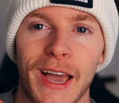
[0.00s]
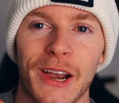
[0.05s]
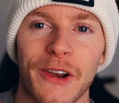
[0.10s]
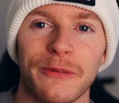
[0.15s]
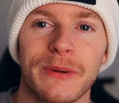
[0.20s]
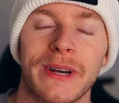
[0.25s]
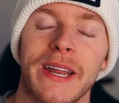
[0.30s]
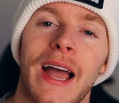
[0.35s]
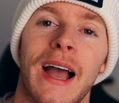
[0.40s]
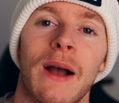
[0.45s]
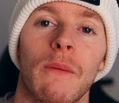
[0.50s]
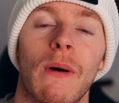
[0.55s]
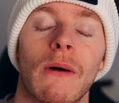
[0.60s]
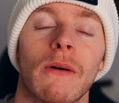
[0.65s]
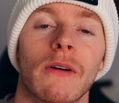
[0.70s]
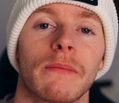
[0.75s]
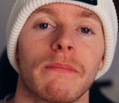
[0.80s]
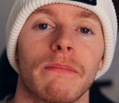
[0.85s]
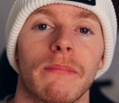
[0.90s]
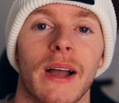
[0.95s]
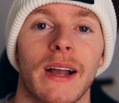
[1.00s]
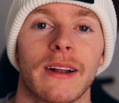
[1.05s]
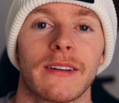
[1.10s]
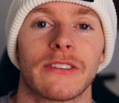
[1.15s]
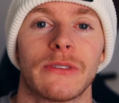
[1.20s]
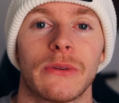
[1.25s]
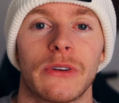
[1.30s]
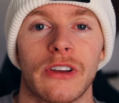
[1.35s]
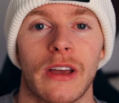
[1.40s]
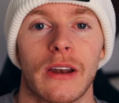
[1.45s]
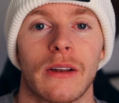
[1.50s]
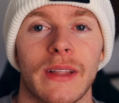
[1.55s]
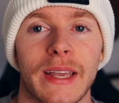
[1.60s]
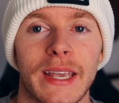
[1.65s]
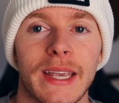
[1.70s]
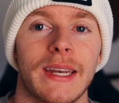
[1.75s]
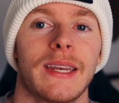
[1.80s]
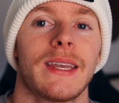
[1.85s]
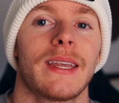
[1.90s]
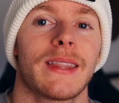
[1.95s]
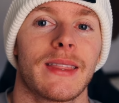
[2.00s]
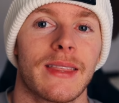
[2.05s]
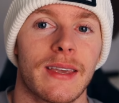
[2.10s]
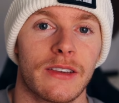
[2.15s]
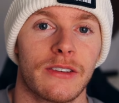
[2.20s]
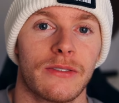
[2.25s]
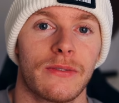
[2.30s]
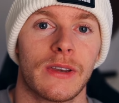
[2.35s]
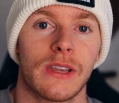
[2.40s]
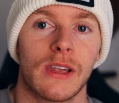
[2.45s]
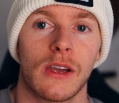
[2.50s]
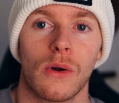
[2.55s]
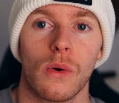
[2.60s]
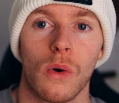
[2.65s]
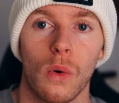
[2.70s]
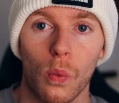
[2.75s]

Hello everybody and welcome back to the channel. In this video,